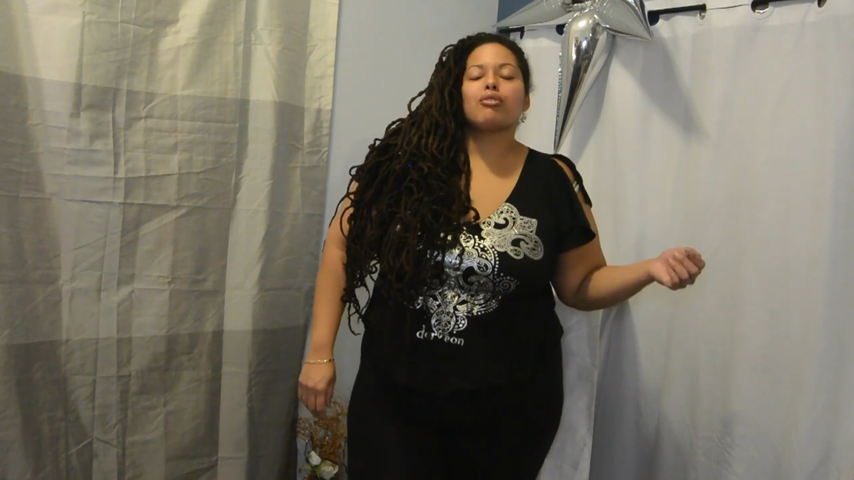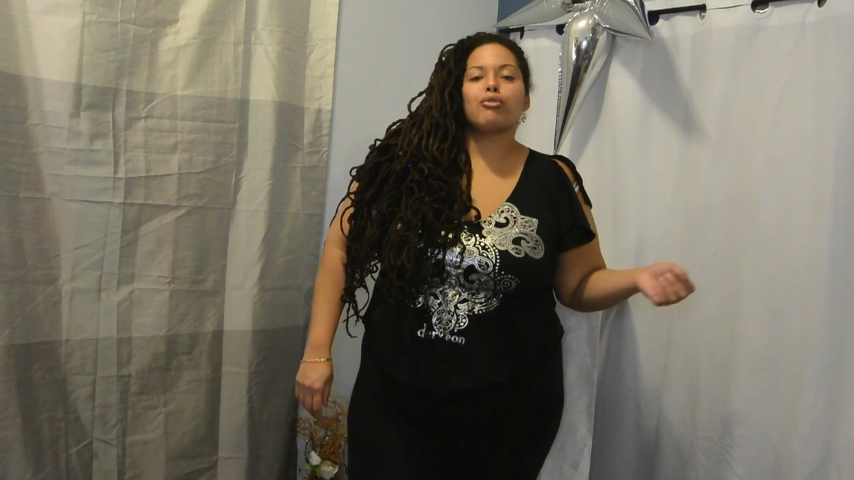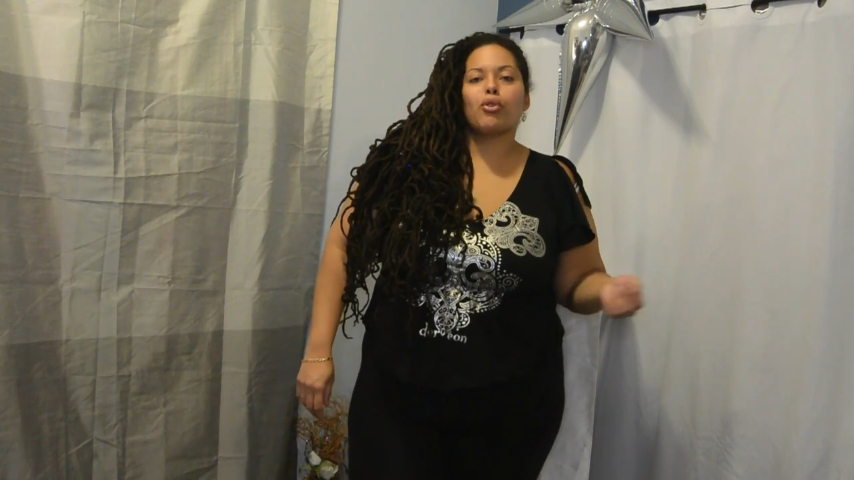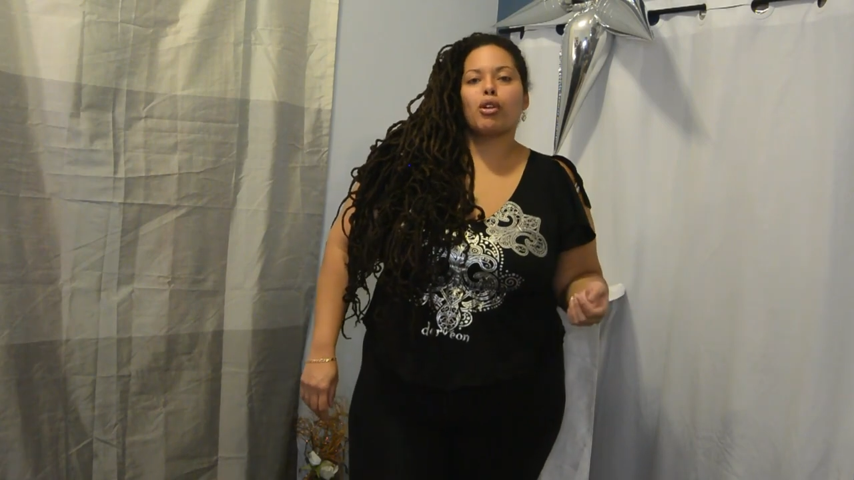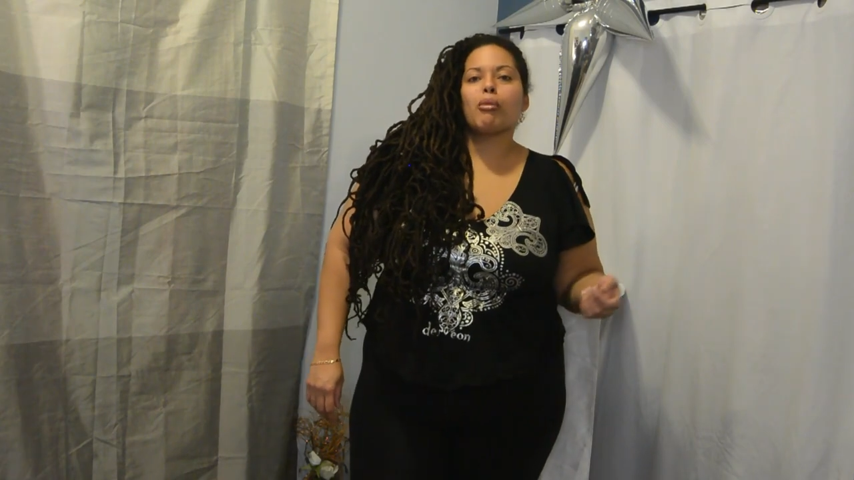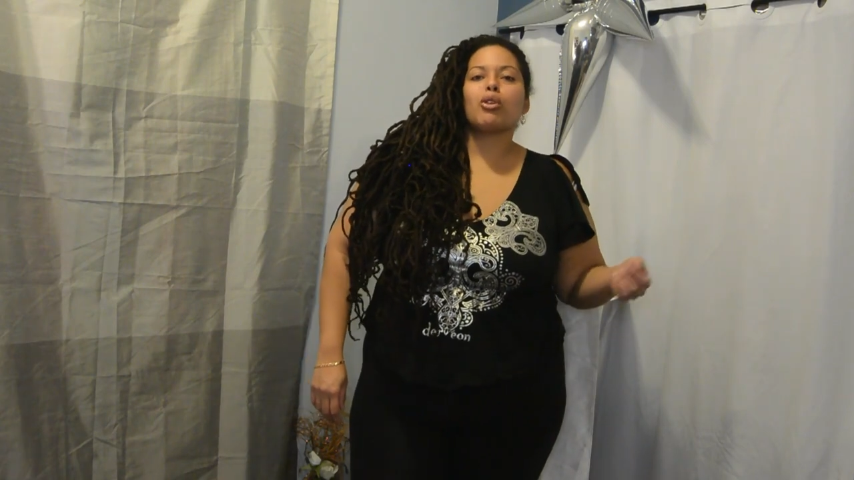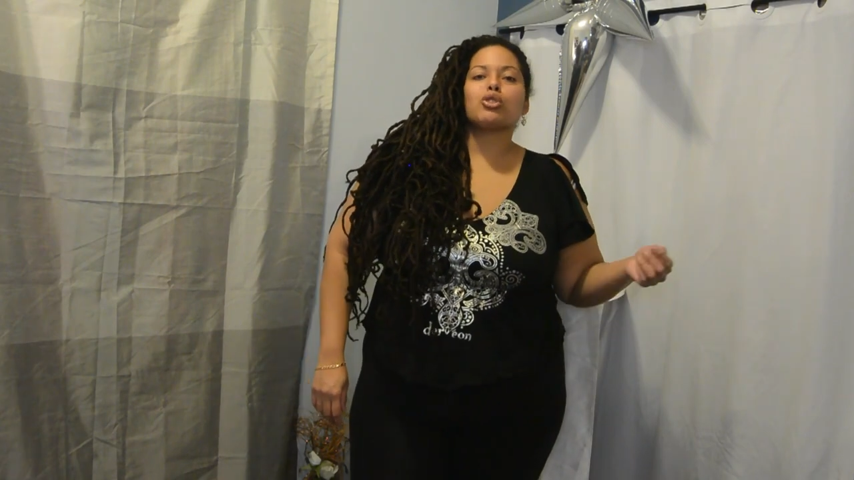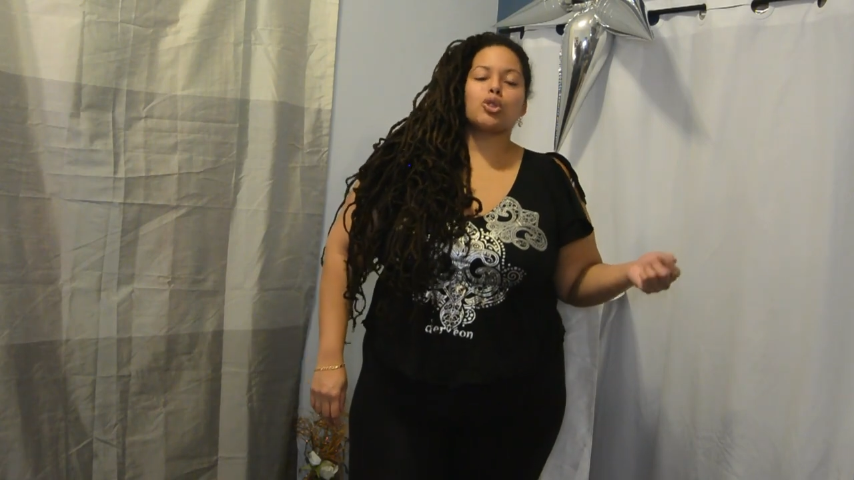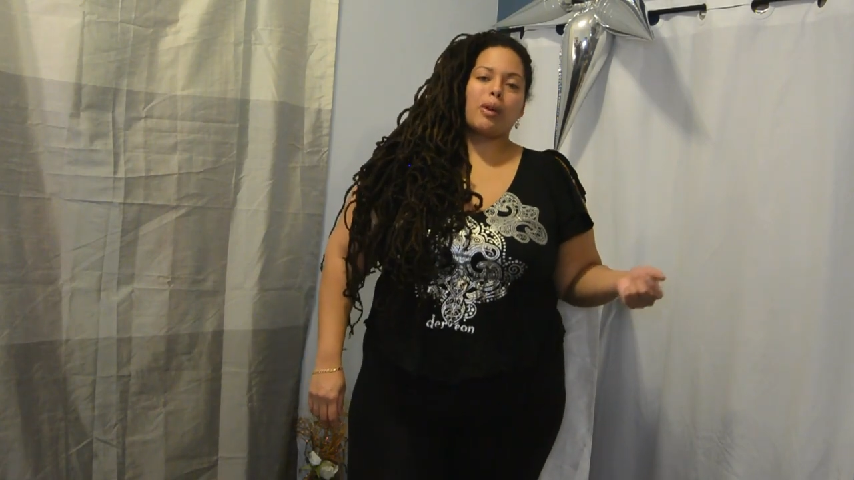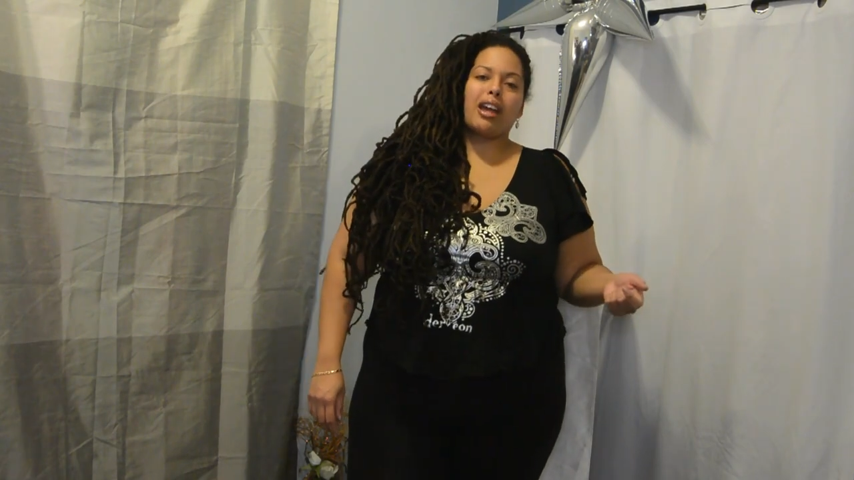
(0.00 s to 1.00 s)
formal
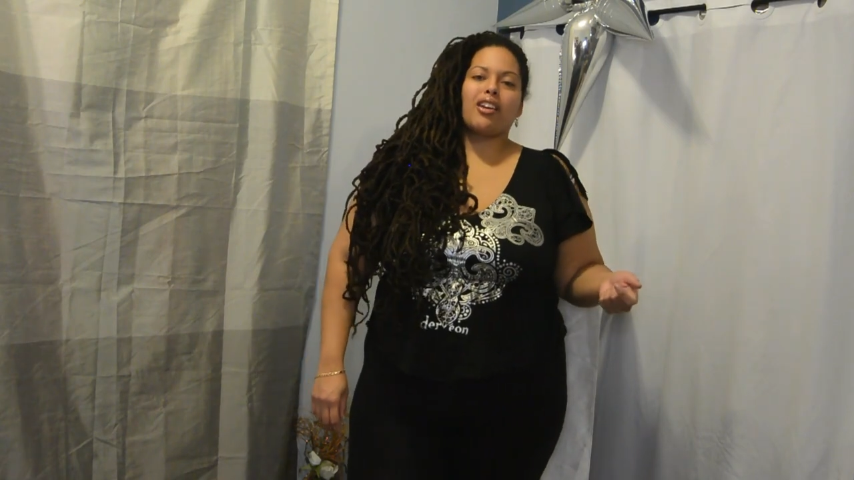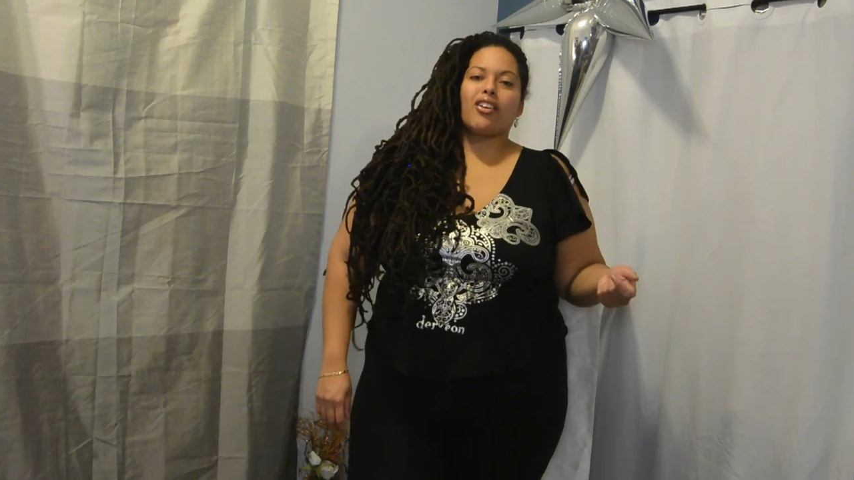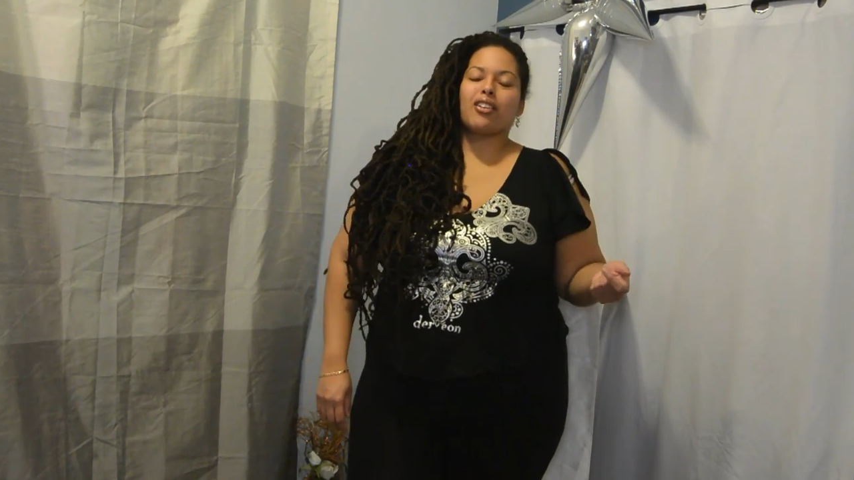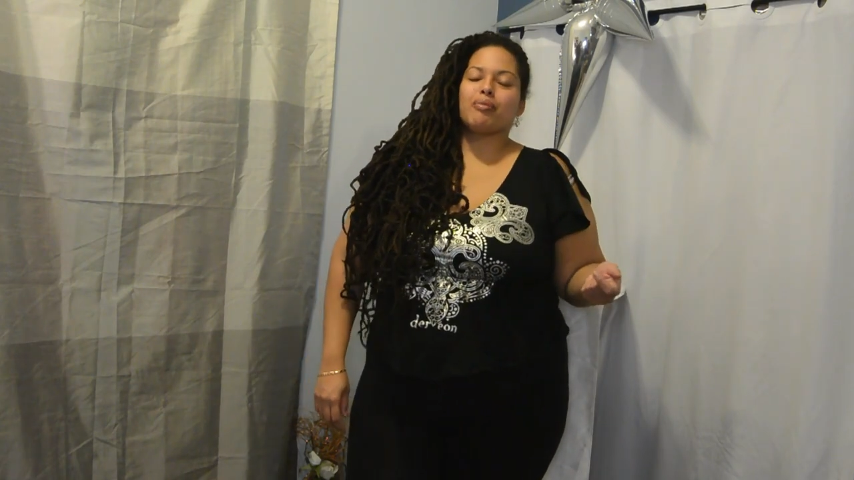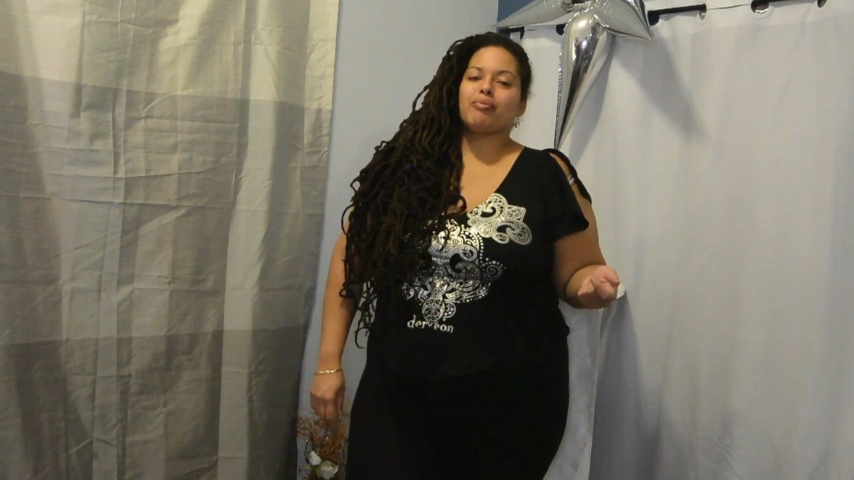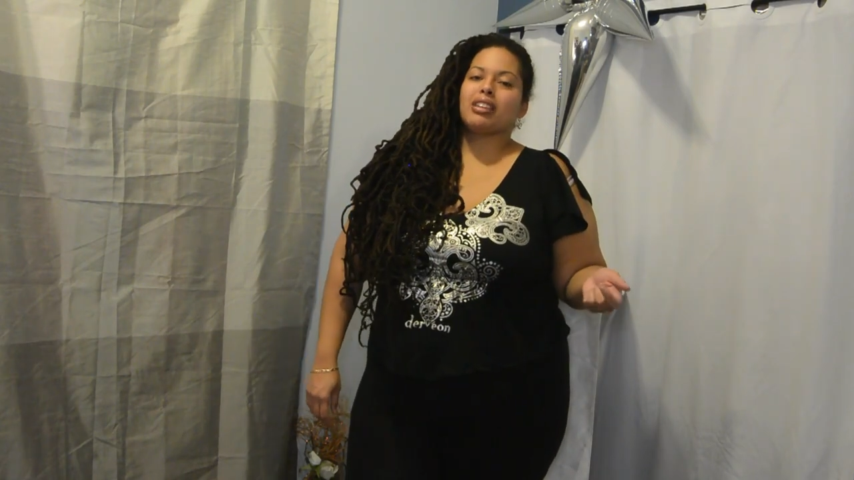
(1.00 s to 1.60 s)
try-on.